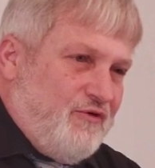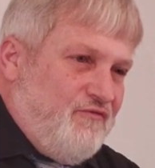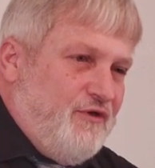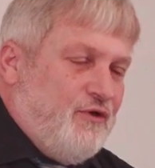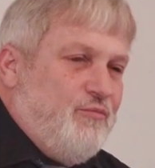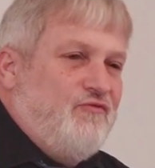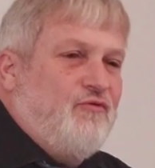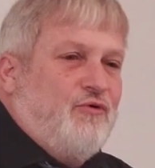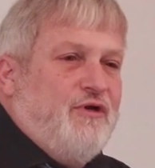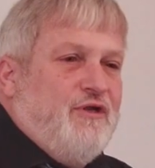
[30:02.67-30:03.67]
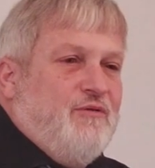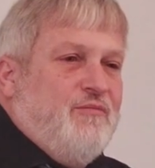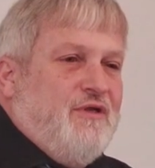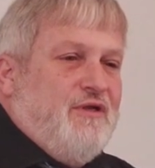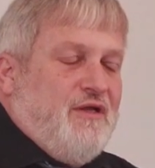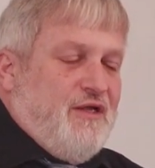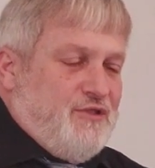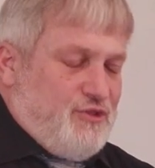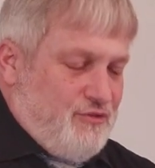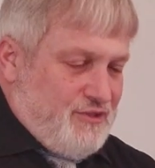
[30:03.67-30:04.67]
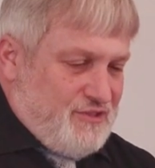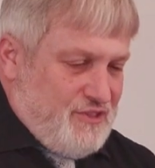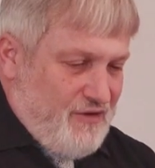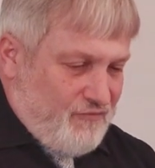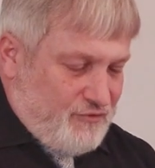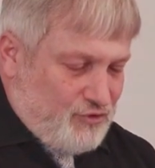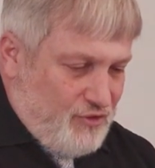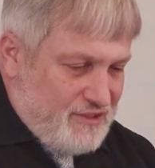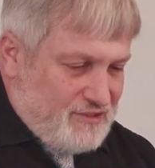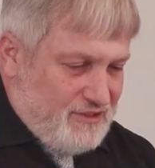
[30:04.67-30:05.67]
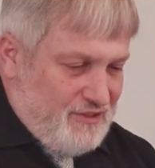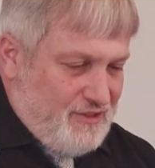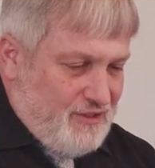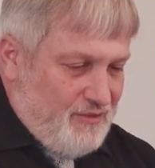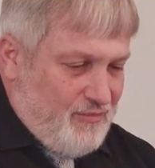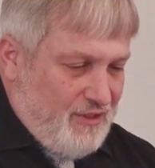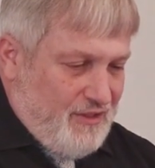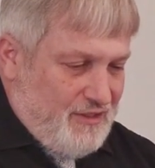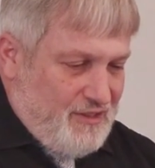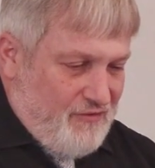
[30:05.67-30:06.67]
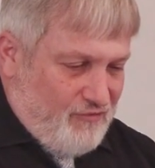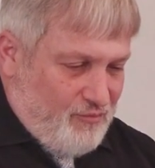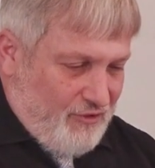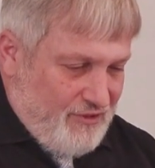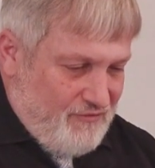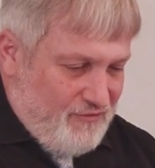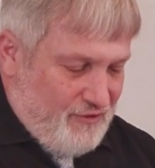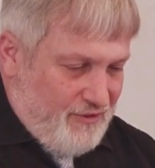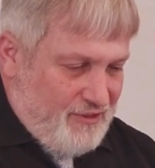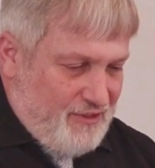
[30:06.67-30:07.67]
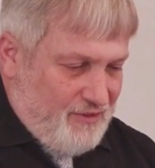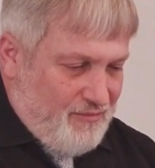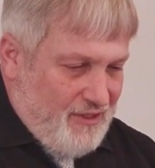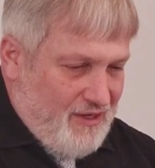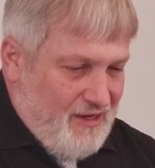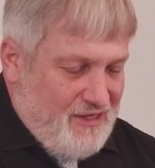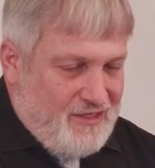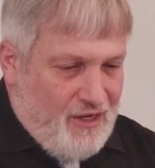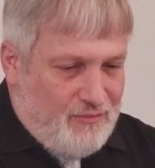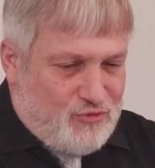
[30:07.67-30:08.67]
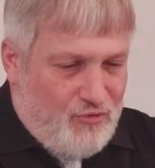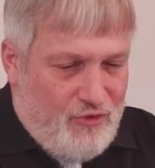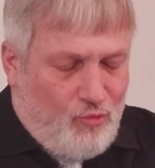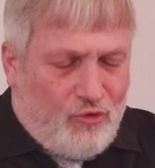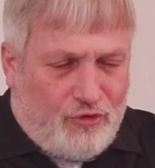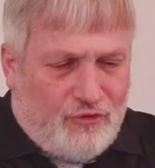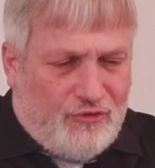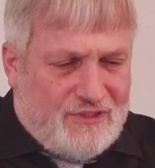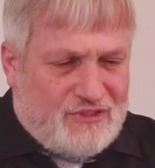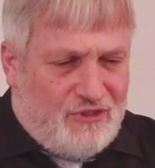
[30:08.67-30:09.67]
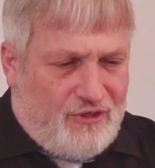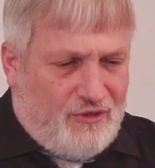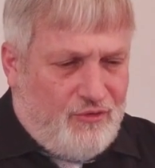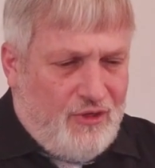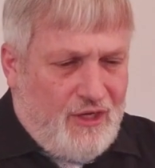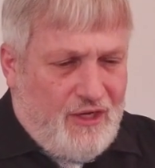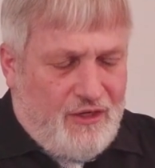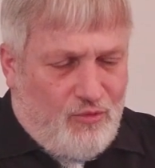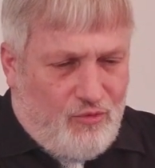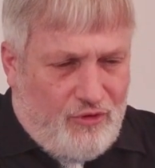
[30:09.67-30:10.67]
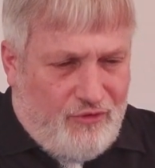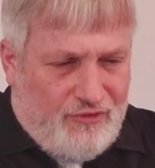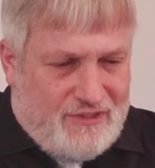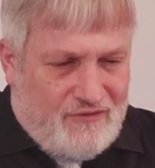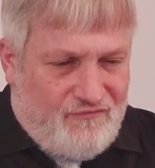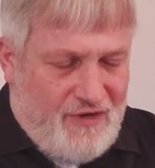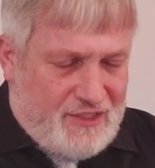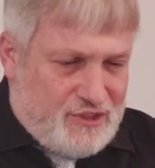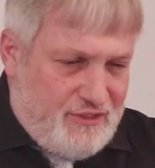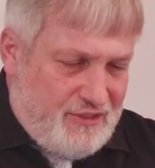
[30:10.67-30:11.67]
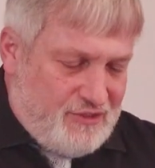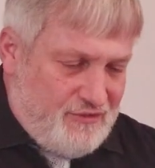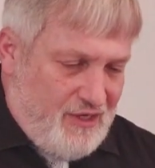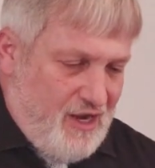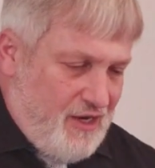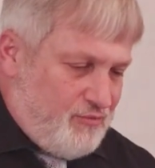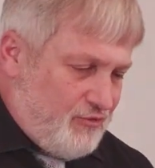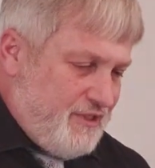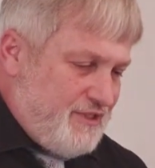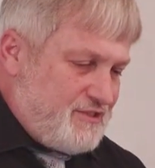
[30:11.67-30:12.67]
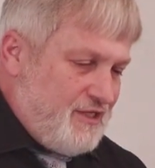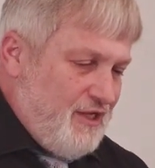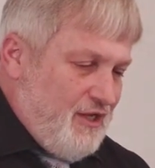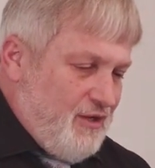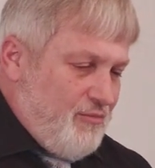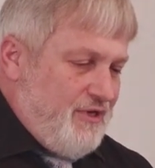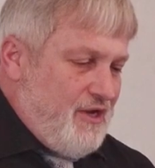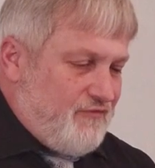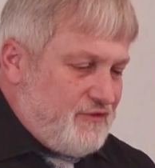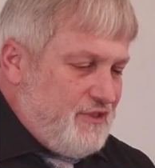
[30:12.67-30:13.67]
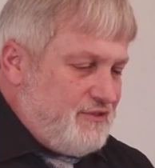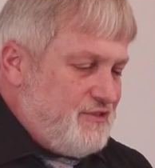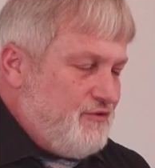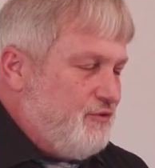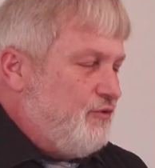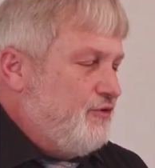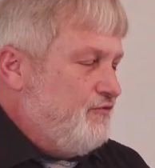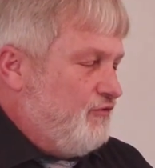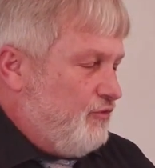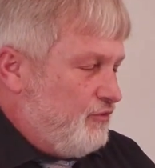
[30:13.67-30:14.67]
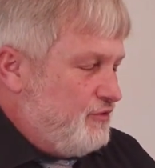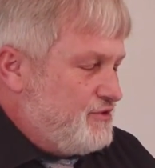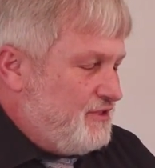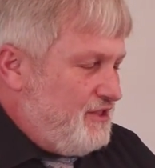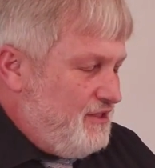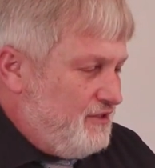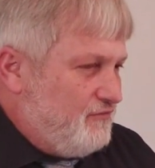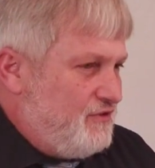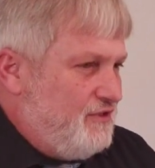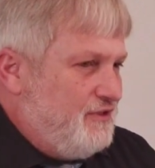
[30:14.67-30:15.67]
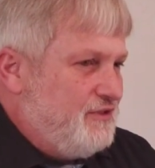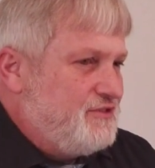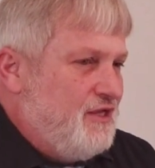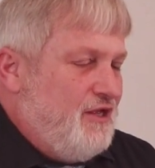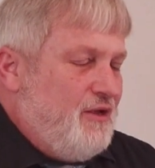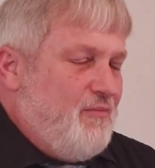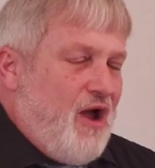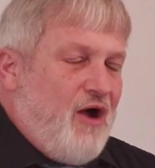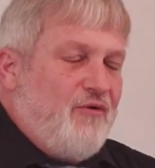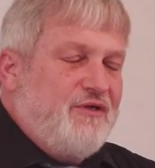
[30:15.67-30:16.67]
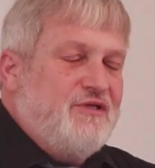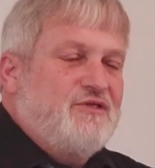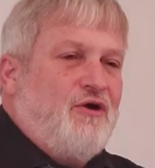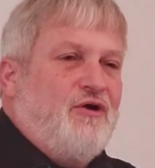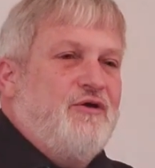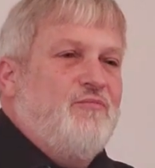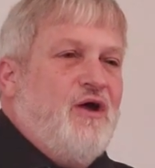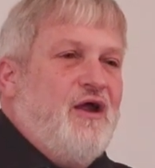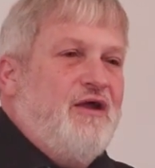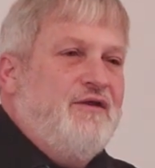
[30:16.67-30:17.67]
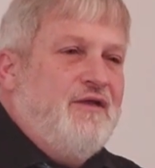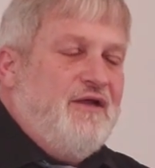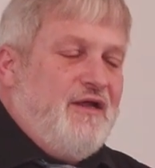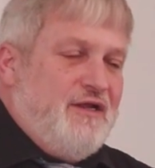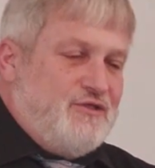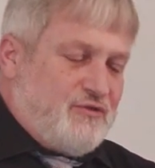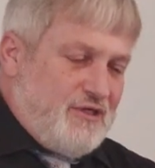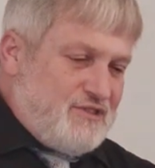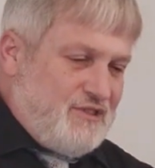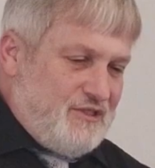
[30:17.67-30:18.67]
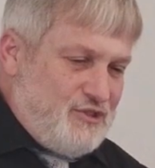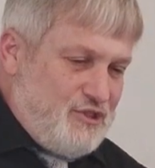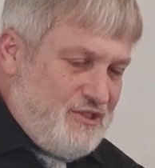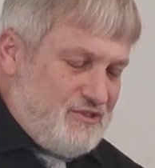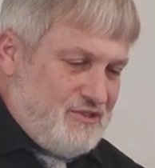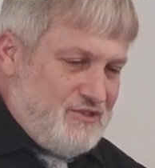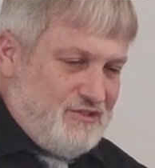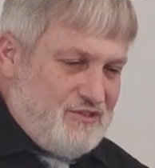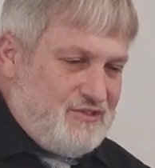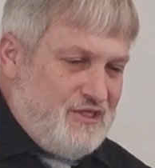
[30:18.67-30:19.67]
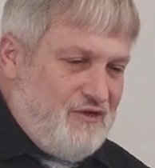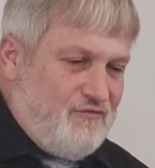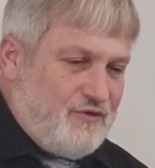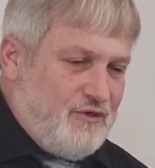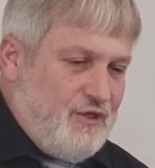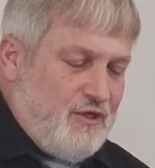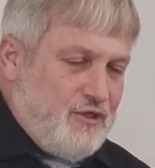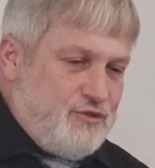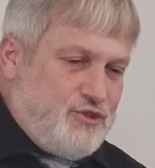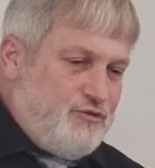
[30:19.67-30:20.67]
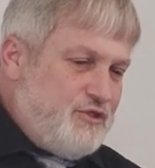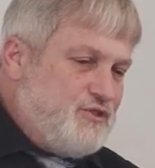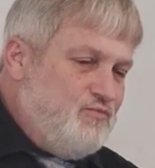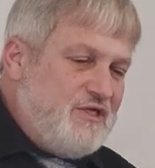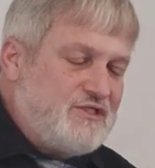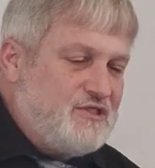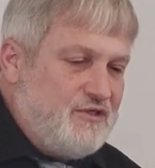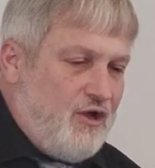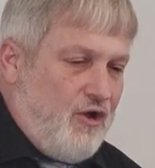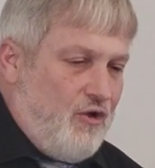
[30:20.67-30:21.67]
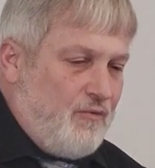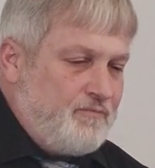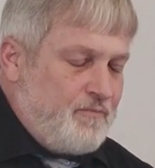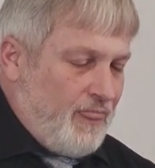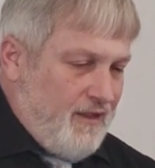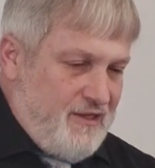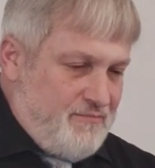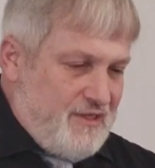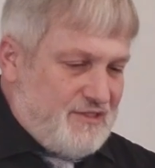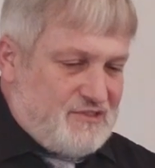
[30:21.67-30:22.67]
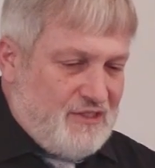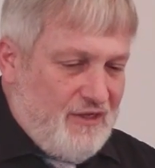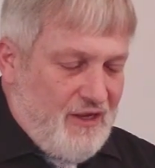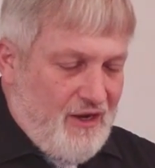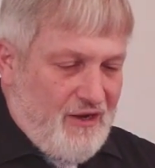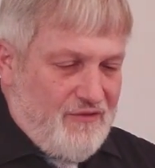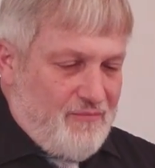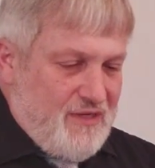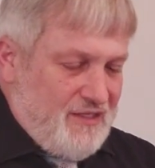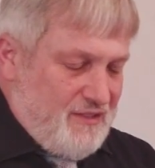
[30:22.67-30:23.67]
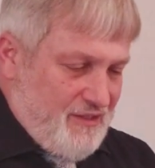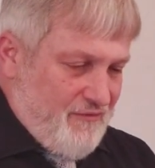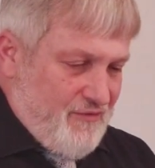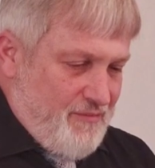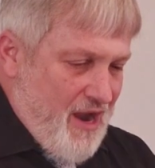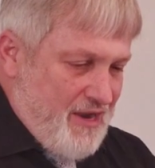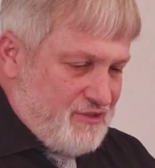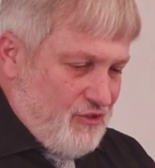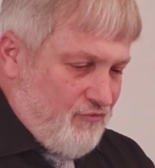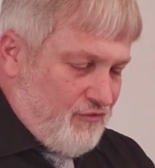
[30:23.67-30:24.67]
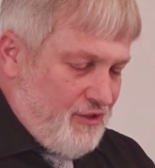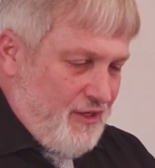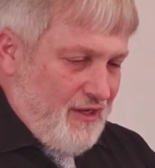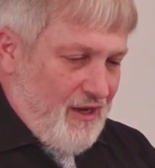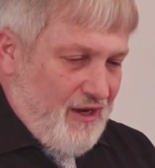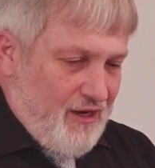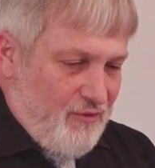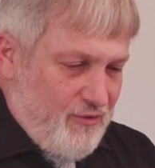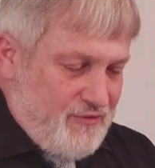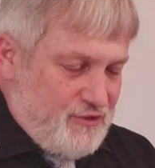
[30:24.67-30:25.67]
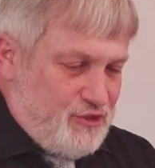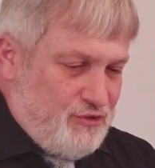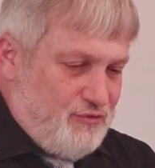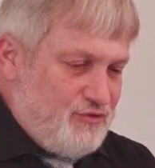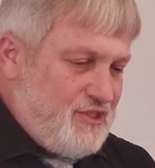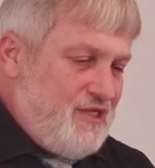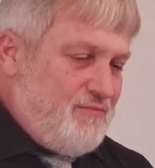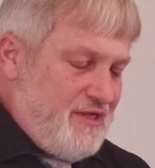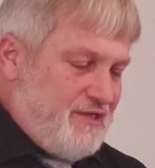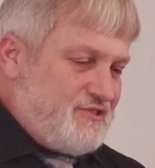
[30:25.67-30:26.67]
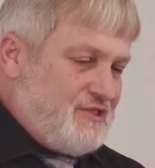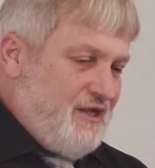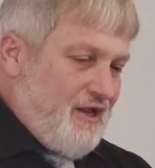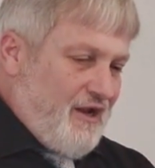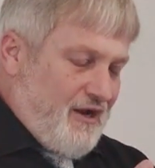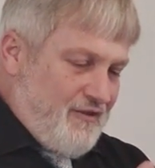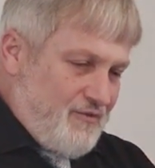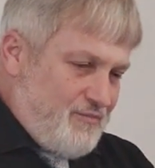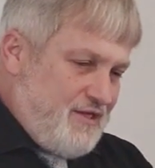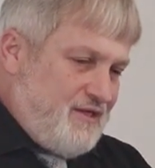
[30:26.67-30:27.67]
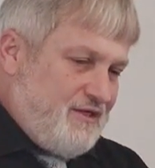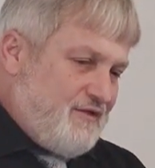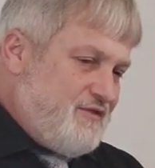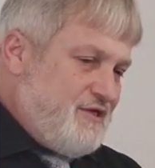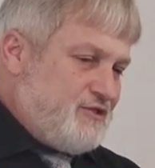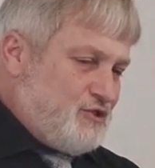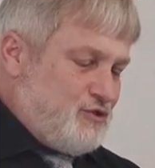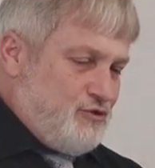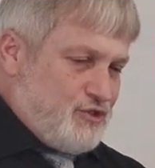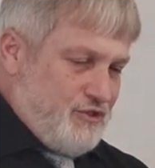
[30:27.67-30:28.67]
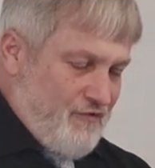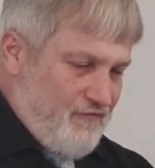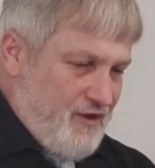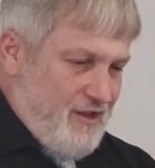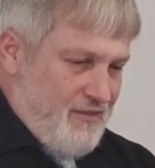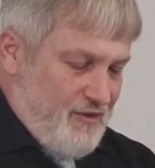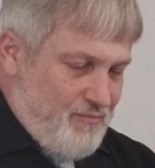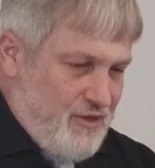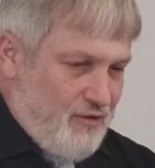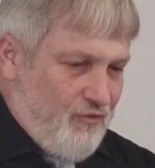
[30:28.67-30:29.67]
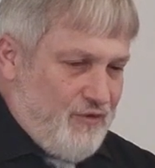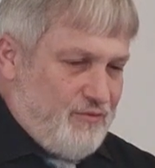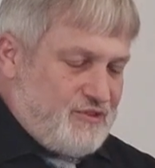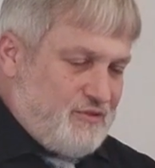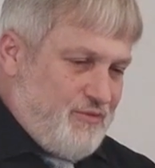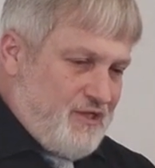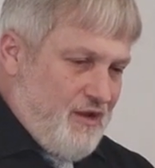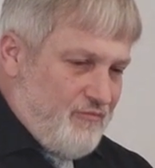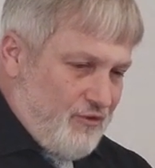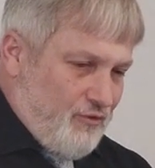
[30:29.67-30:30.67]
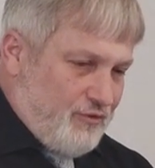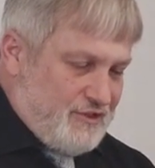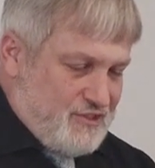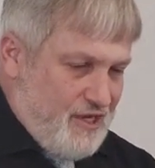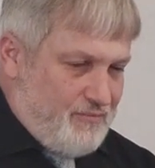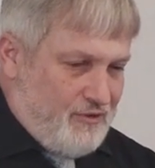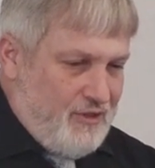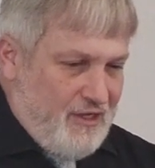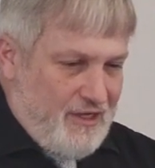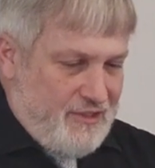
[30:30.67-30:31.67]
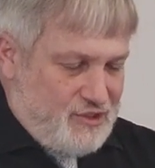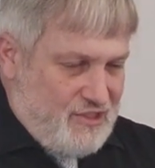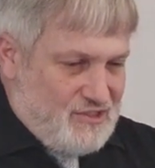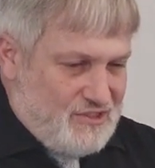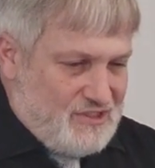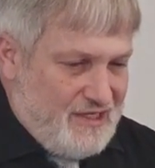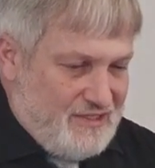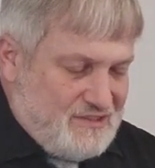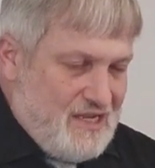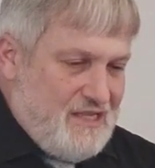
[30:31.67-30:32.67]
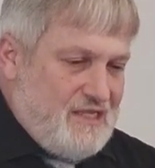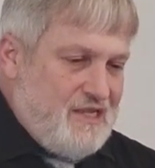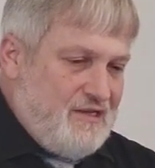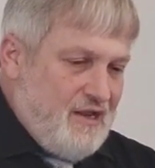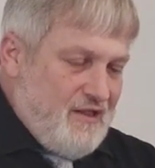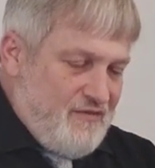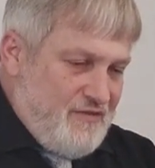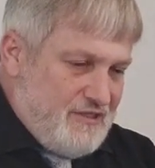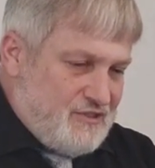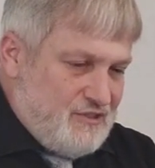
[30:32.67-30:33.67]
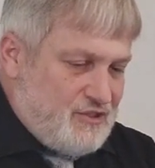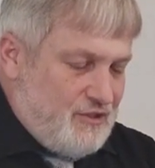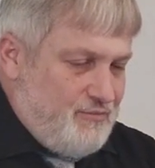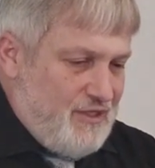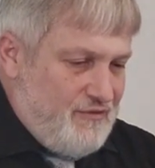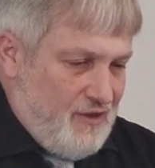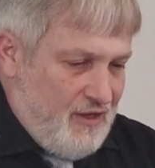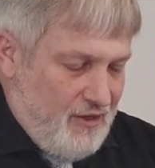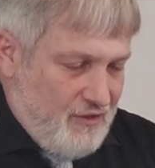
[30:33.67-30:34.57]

revealed before him, and Judas never trusting in him, never believing on him. He comes with a worldly sorrow and a worldly confession unto the high priest, but never unto the Lord of lords and King of kings, bowing his heart and mind and trusting in Jesus as his Savior. Judas missed it all. He missed uh, the meaning of the Passover uh, with the Jews. He missed uh, the meaning and the institution of the meal that was to become the Lord's Supper, and Jesus saying, Take, eat, this is going to be the,